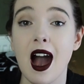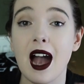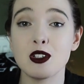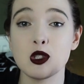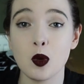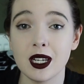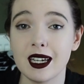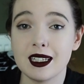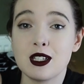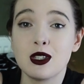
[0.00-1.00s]
I just want to
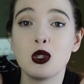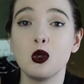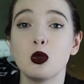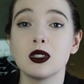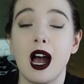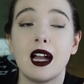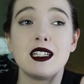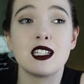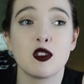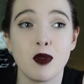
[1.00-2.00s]
get into the Yuletide
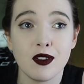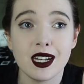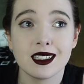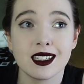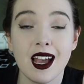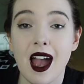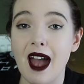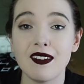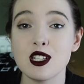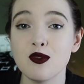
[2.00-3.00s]
spirit,
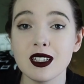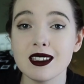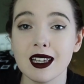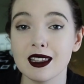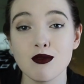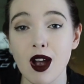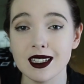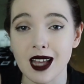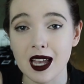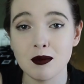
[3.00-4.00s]
and this feels like the right
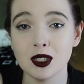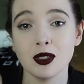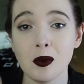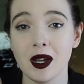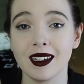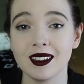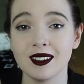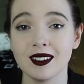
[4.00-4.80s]
time to do it.